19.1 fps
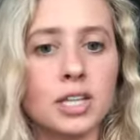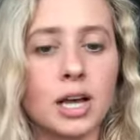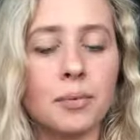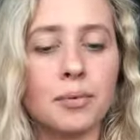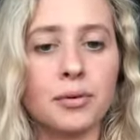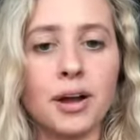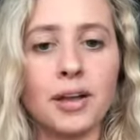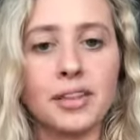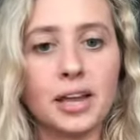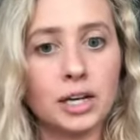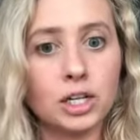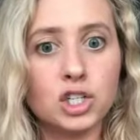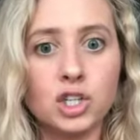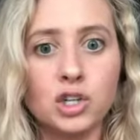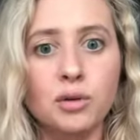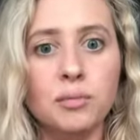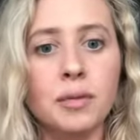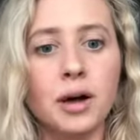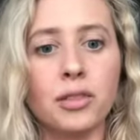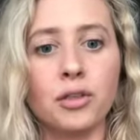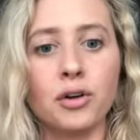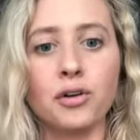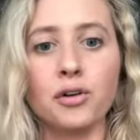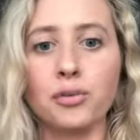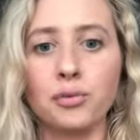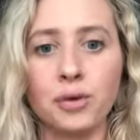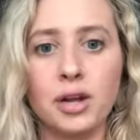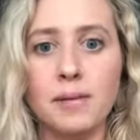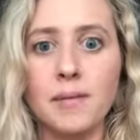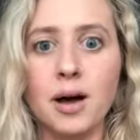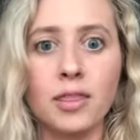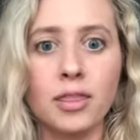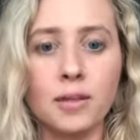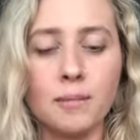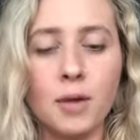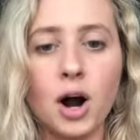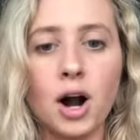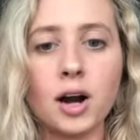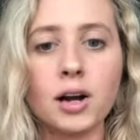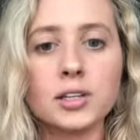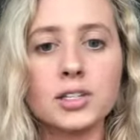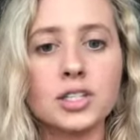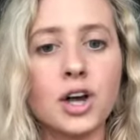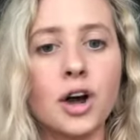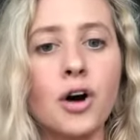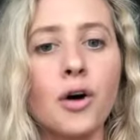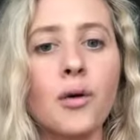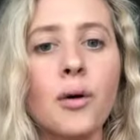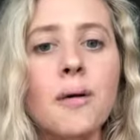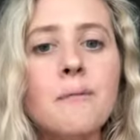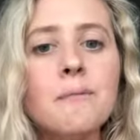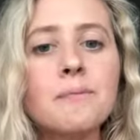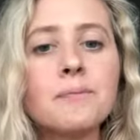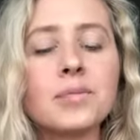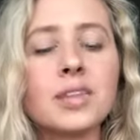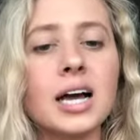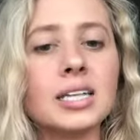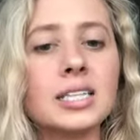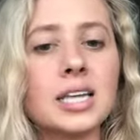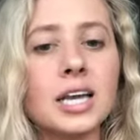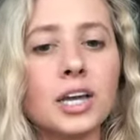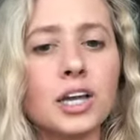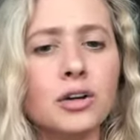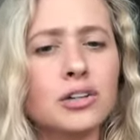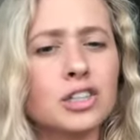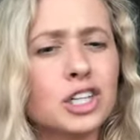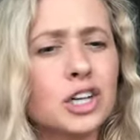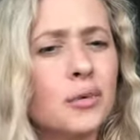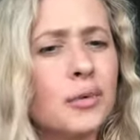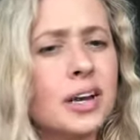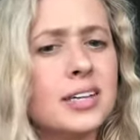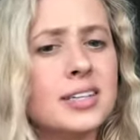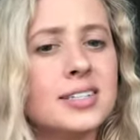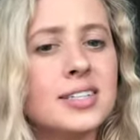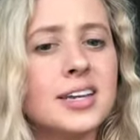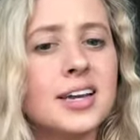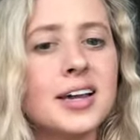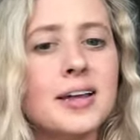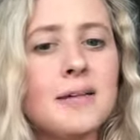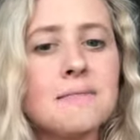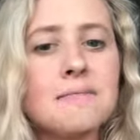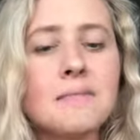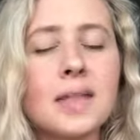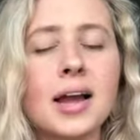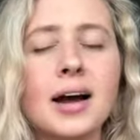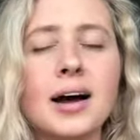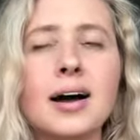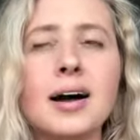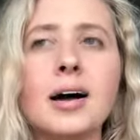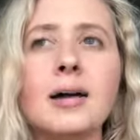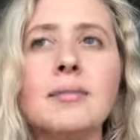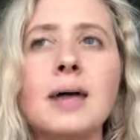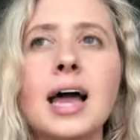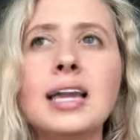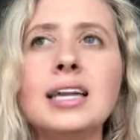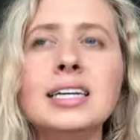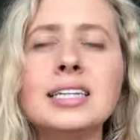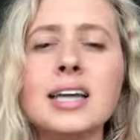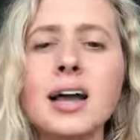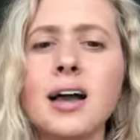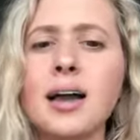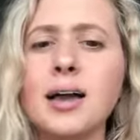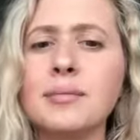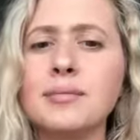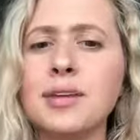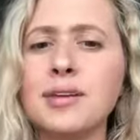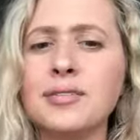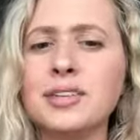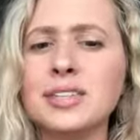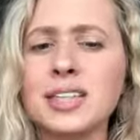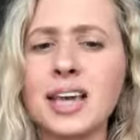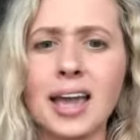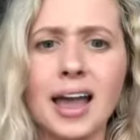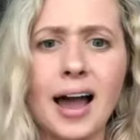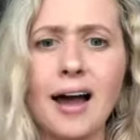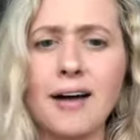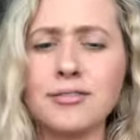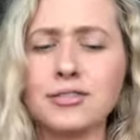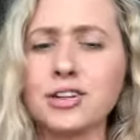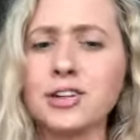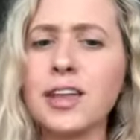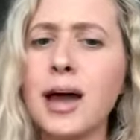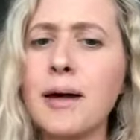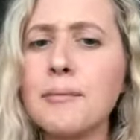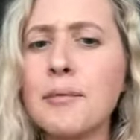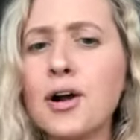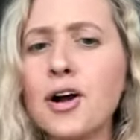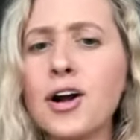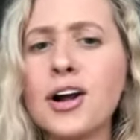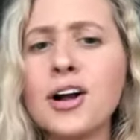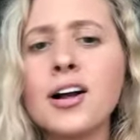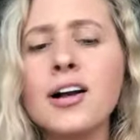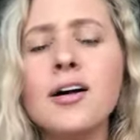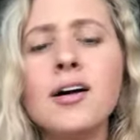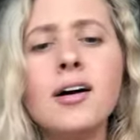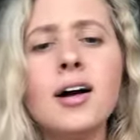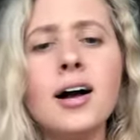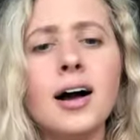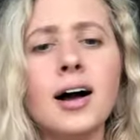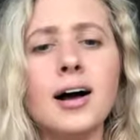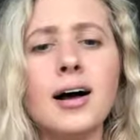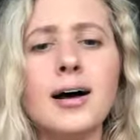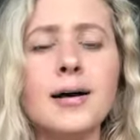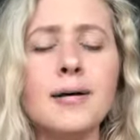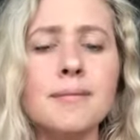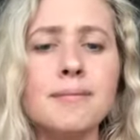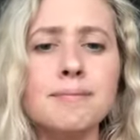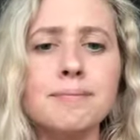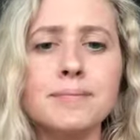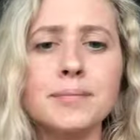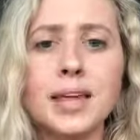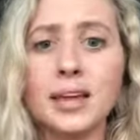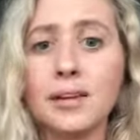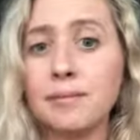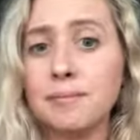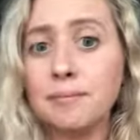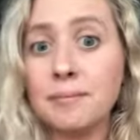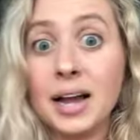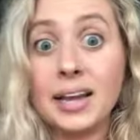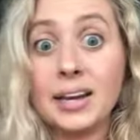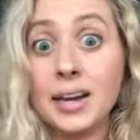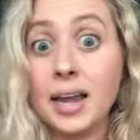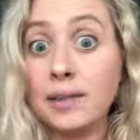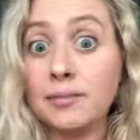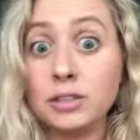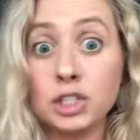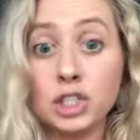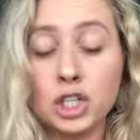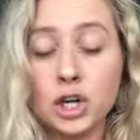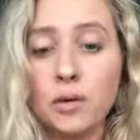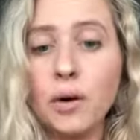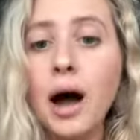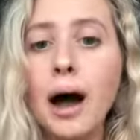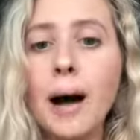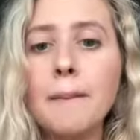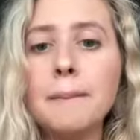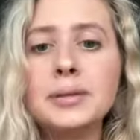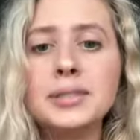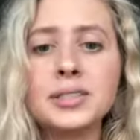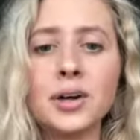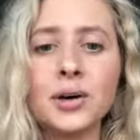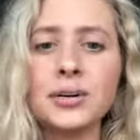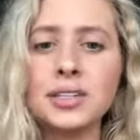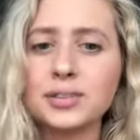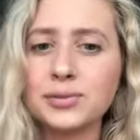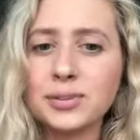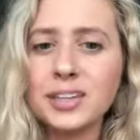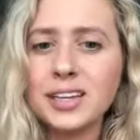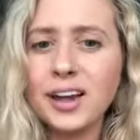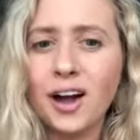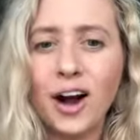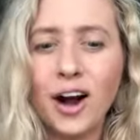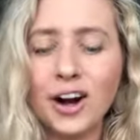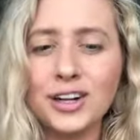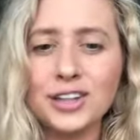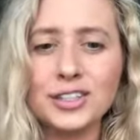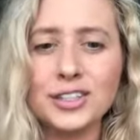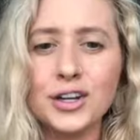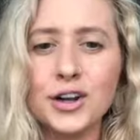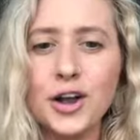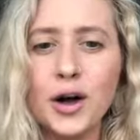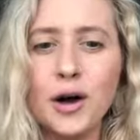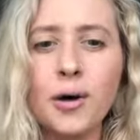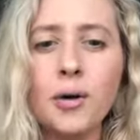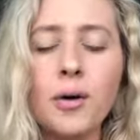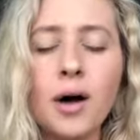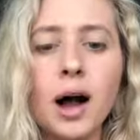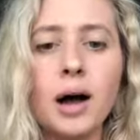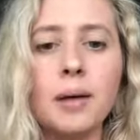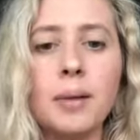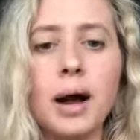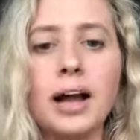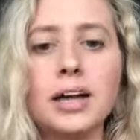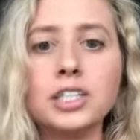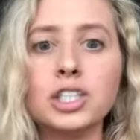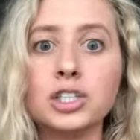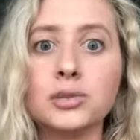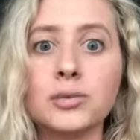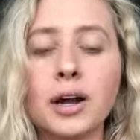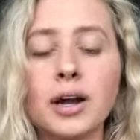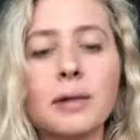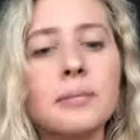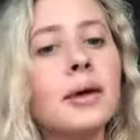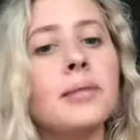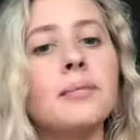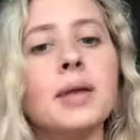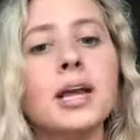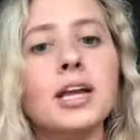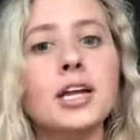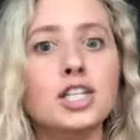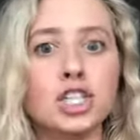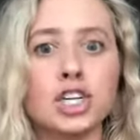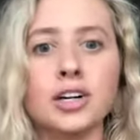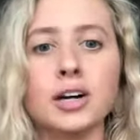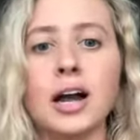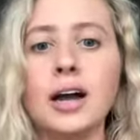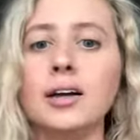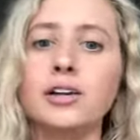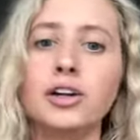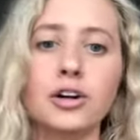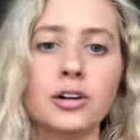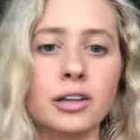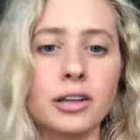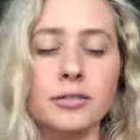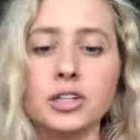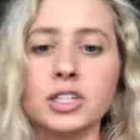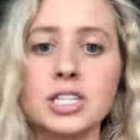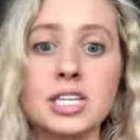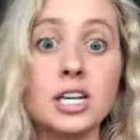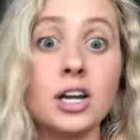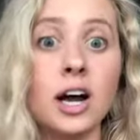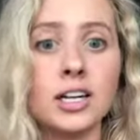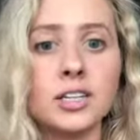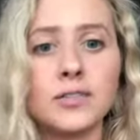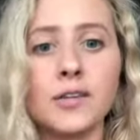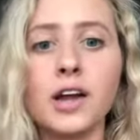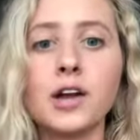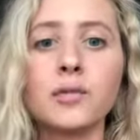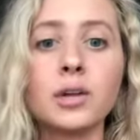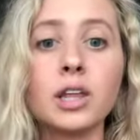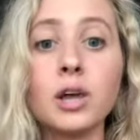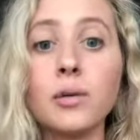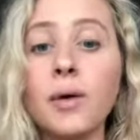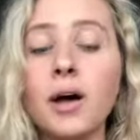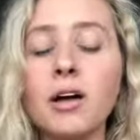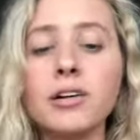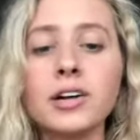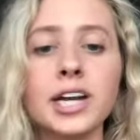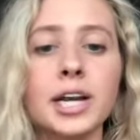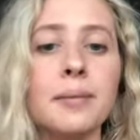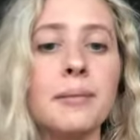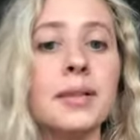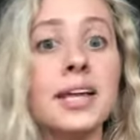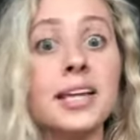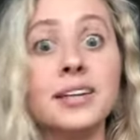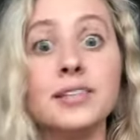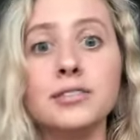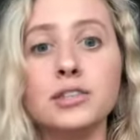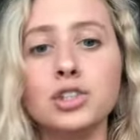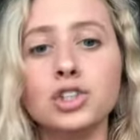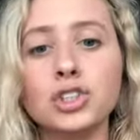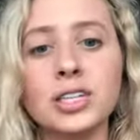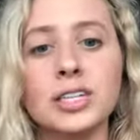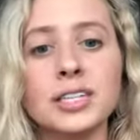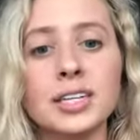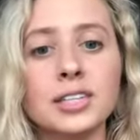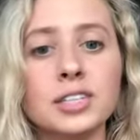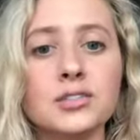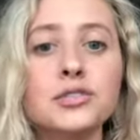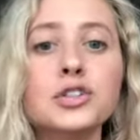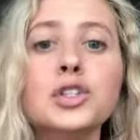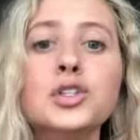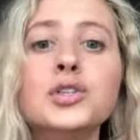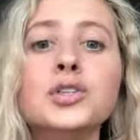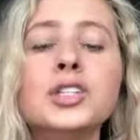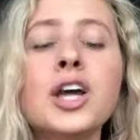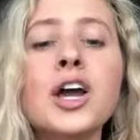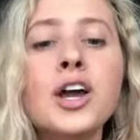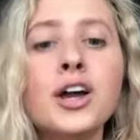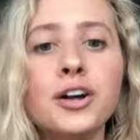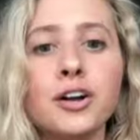up around that two month or three month mark so that's like usually when I see it. Um, anytime if it's like after that mark, um, it might never show up. So it's really hard to know. Um, I just recommend making sure your liver is detoxifying really well. You're getting plenty of nutrient dense foods.